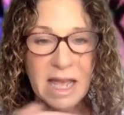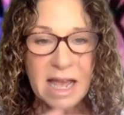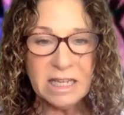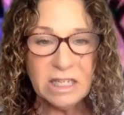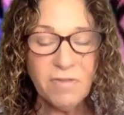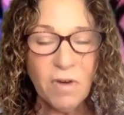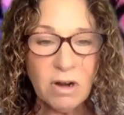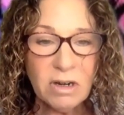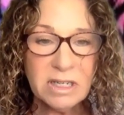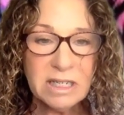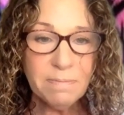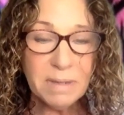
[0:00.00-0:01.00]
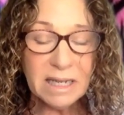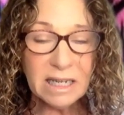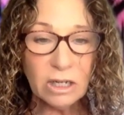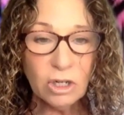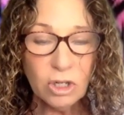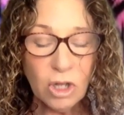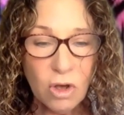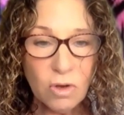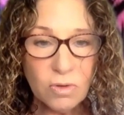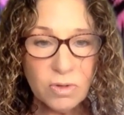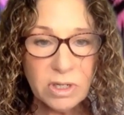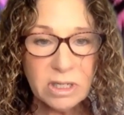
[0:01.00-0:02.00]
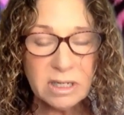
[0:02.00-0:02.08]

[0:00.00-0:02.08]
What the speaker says: As far as it being closed,